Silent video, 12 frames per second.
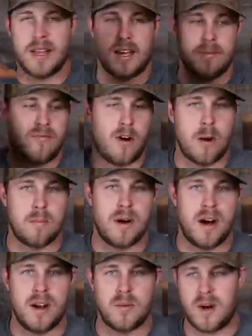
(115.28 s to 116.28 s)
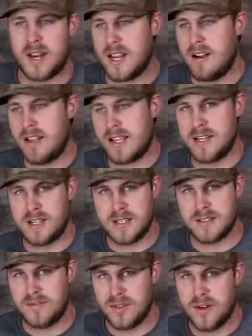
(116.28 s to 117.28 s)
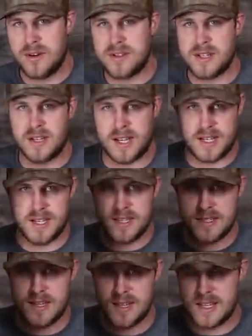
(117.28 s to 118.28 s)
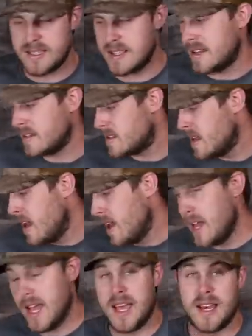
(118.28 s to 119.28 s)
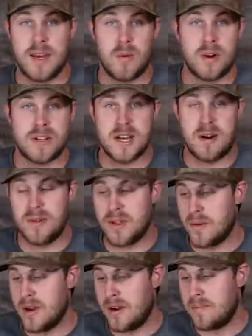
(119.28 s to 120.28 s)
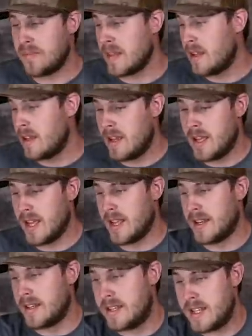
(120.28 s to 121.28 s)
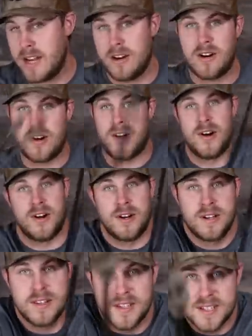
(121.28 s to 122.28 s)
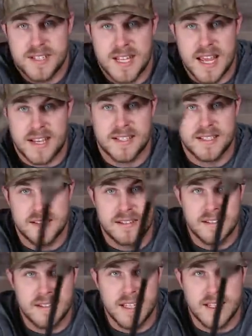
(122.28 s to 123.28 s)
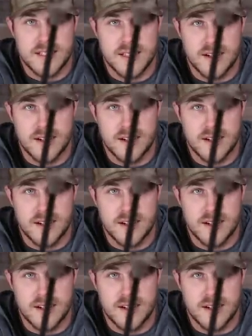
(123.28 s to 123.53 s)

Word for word: like a farm pond where I carry like a dozen floaters and like a dozen of these things, and it worked out really well. And here are the stakes. They sit